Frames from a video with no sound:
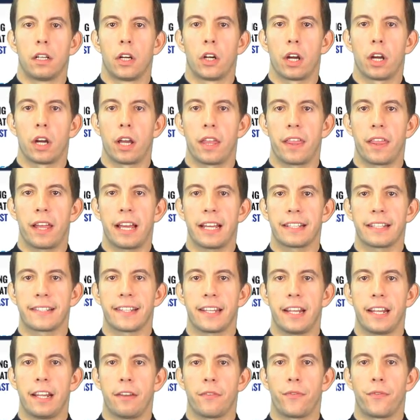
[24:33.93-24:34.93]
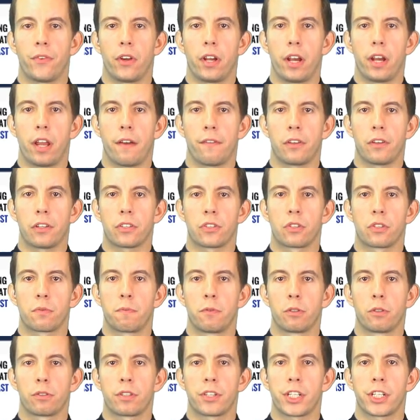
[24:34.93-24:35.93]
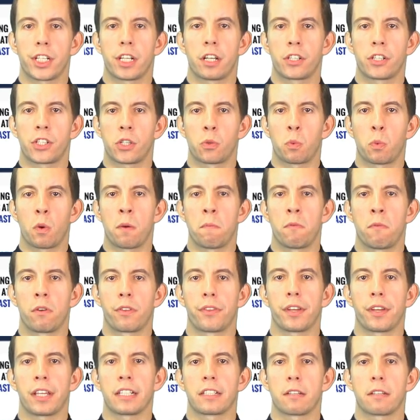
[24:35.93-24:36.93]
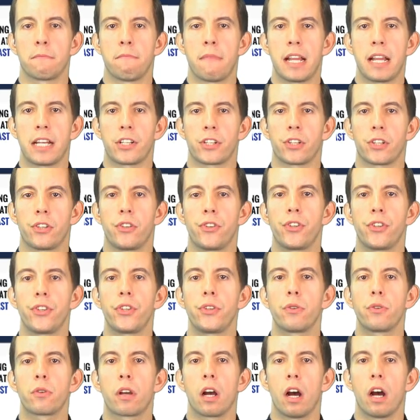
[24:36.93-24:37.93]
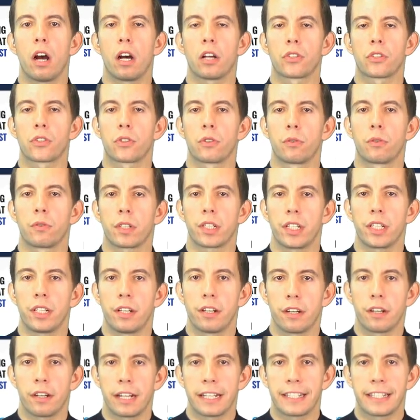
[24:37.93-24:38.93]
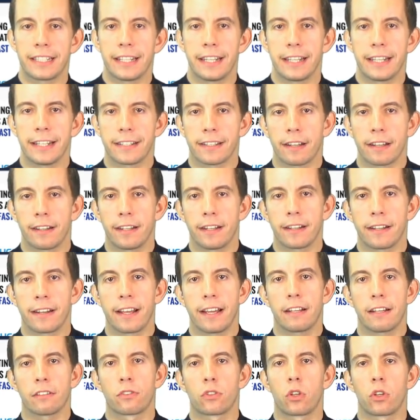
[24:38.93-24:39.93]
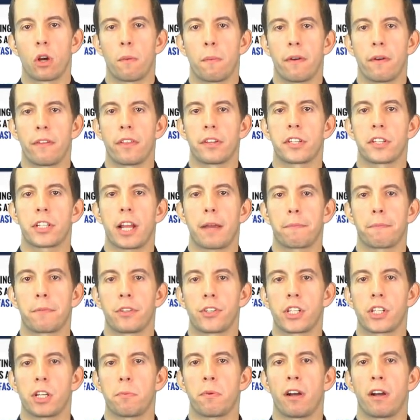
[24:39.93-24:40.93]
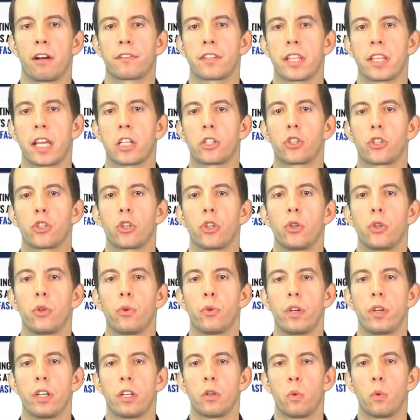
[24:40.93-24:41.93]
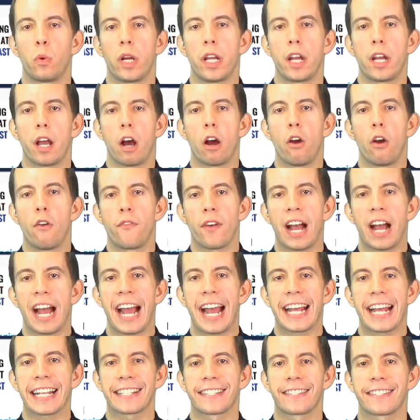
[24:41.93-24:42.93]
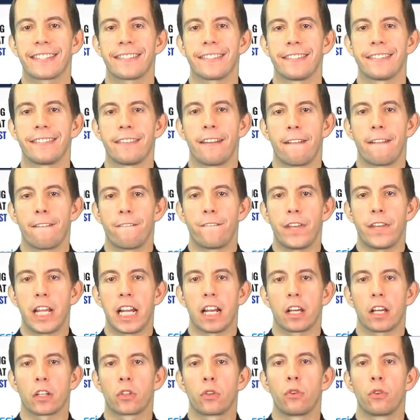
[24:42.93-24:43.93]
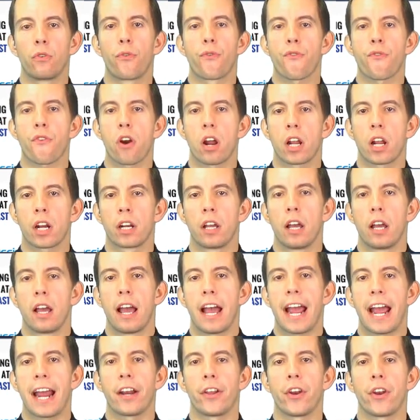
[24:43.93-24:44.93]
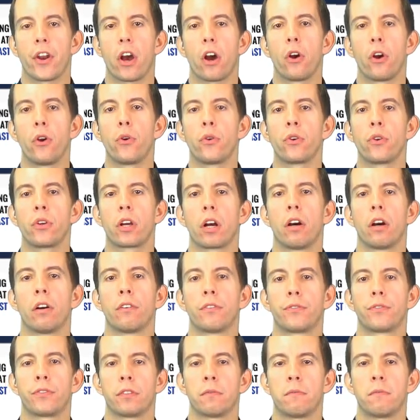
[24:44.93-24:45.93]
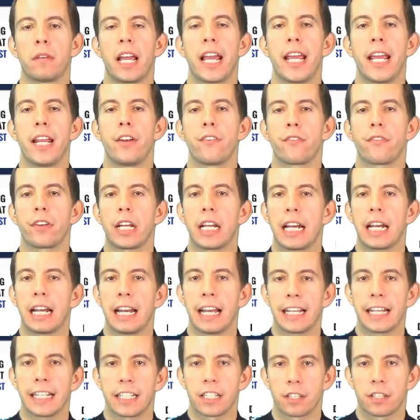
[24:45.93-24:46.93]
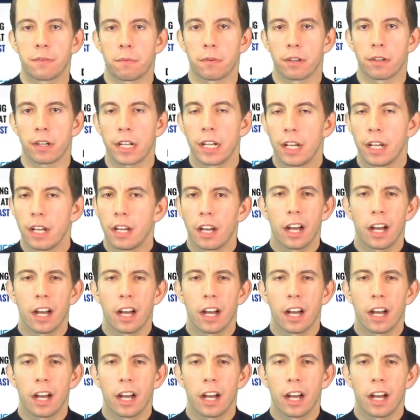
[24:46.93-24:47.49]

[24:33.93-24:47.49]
All right, that's it for another Sportuccino. Just one more thing to mention. Newcastle United are now top of the Championship after their 2-0 win over Aston Villa. Gouffran and an own goal from Henry Lansbury.